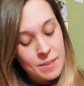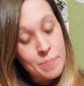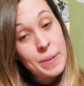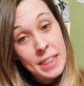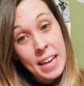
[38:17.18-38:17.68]

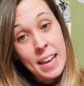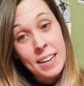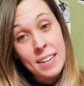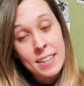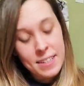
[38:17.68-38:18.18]
But
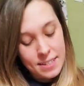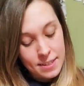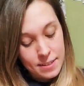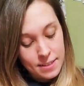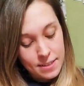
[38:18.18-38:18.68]
then
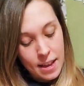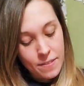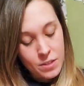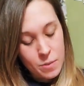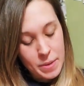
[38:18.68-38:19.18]

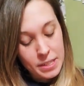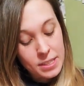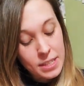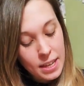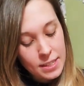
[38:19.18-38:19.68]
after it makes
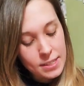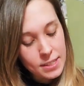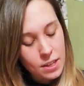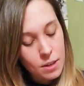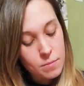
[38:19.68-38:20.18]
sense,
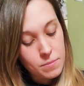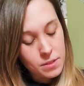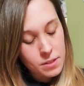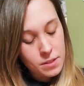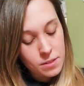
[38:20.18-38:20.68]
it
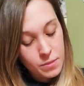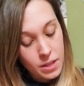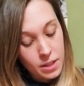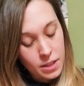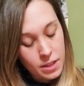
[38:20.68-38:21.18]
comes
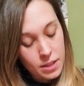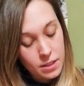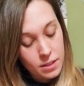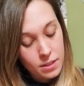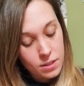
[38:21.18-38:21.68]
with,
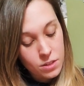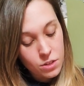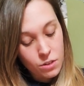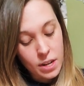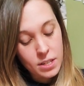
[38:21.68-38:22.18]

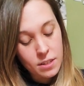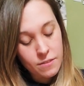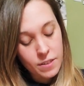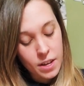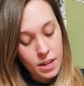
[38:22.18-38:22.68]

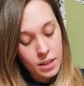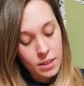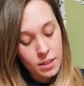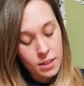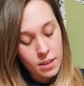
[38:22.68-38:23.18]

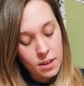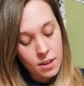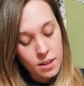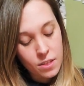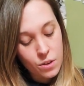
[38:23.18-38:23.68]
identifying
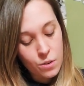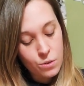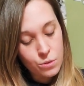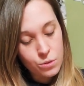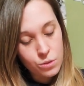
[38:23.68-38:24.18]

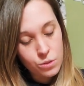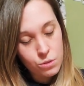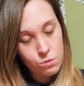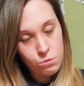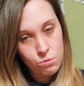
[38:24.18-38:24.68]

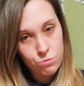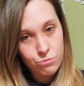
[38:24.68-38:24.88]
those